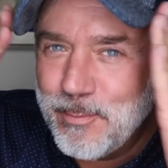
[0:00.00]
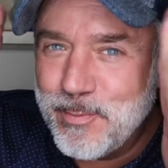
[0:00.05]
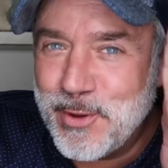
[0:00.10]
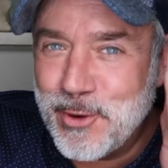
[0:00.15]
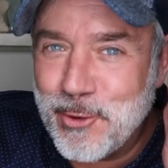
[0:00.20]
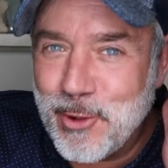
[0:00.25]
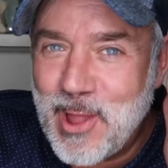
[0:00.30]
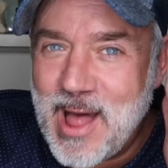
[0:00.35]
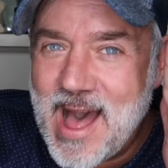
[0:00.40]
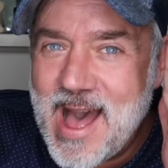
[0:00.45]

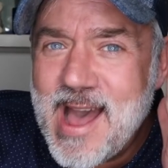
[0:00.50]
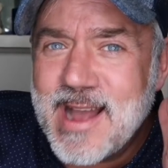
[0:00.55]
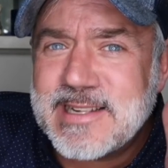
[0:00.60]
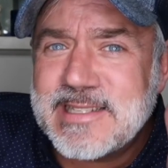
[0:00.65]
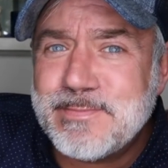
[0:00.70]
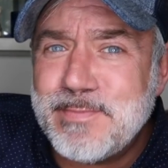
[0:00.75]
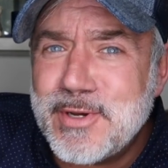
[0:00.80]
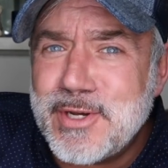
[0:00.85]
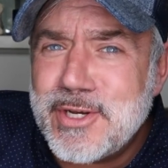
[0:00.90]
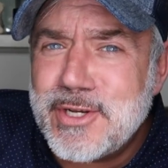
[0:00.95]
Peter
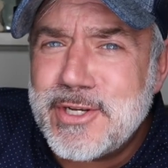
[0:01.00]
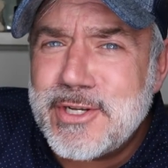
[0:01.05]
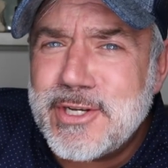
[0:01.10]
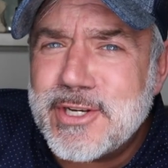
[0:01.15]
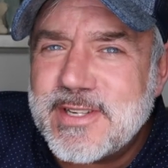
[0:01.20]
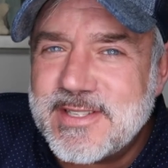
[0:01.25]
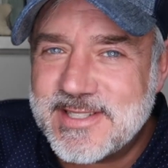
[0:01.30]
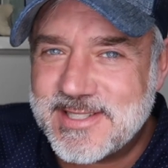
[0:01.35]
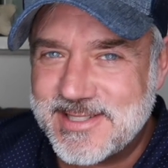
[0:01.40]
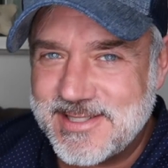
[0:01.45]
Likes
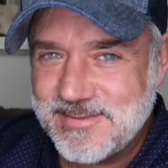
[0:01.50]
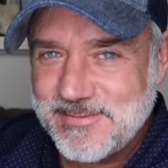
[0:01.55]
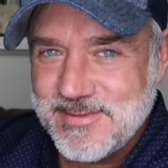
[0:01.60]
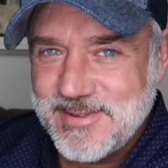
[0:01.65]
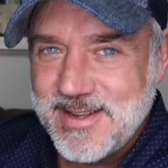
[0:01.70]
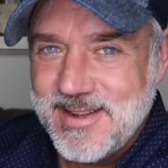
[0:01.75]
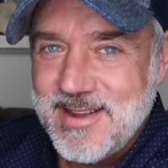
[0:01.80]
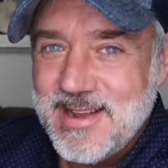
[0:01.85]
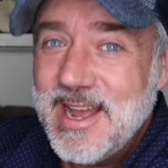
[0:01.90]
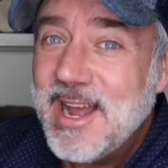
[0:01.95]
Books.
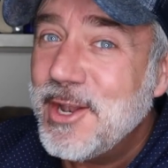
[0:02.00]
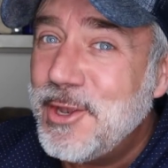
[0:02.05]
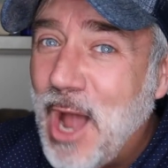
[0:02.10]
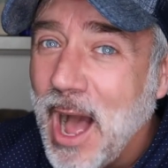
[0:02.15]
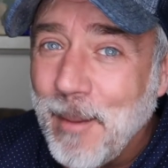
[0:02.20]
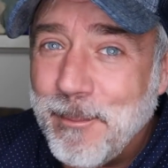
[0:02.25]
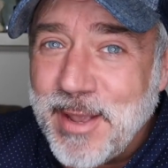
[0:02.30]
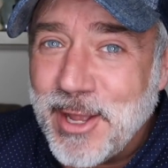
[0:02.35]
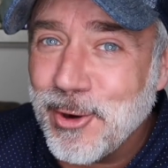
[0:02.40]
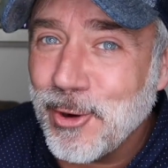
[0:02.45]

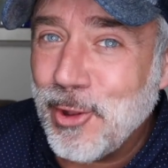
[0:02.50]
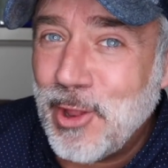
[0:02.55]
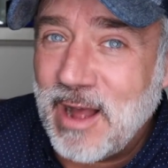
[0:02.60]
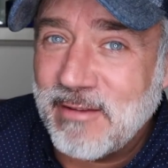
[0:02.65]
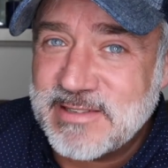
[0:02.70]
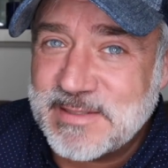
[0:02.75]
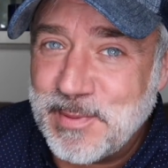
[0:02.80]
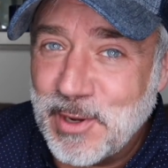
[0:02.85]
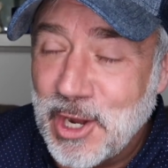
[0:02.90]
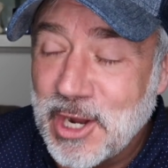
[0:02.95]
Not Peter
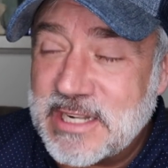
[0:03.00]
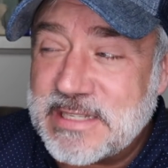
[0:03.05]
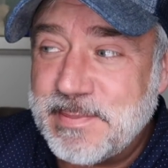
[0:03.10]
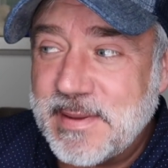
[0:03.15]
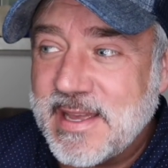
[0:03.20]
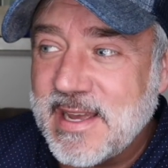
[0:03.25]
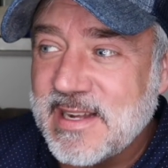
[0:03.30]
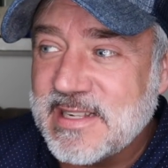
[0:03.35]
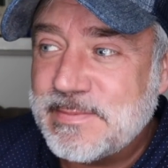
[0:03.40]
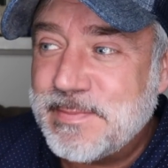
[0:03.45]
Loves Books,
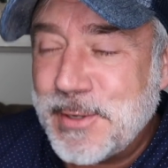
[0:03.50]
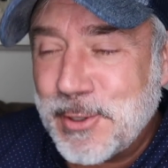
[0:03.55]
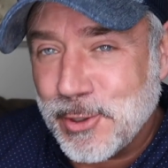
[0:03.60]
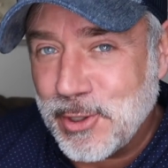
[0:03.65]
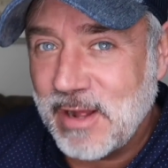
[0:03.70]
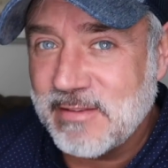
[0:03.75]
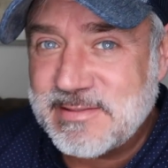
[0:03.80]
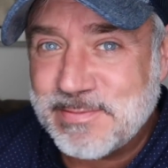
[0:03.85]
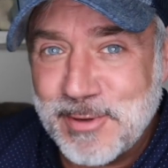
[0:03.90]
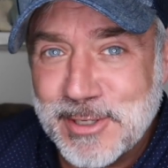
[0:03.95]
because Peter
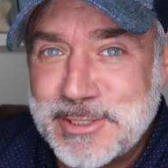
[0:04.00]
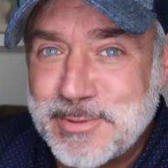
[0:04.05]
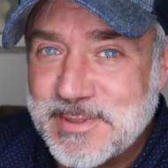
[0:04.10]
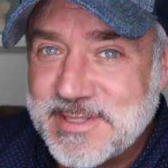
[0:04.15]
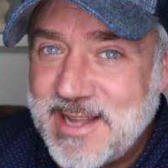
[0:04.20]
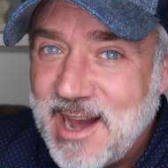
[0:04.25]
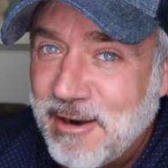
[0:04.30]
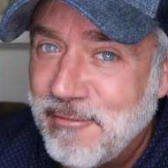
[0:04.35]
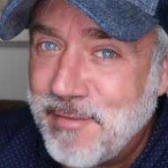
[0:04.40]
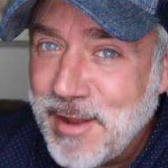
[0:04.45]
Loves Books
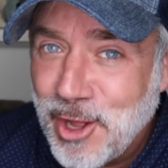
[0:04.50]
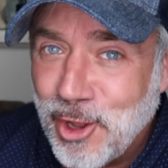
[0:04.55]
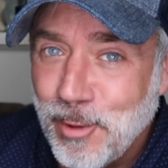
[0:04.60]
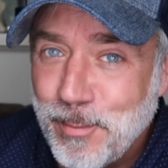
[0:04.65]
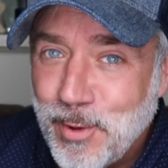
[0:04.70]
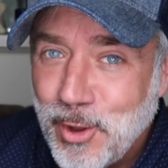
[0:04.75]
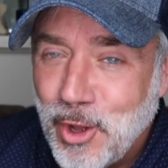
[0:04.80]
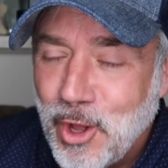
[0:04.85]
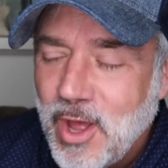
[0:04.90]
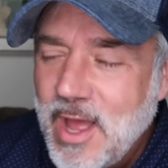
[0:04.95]
was not
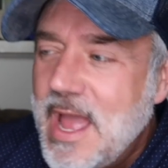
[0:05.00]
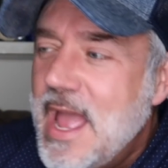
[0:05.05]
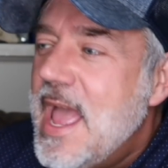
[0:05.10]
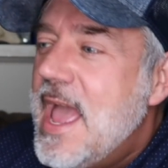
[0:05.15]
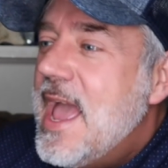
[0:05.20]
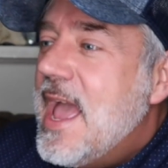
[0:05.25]
available.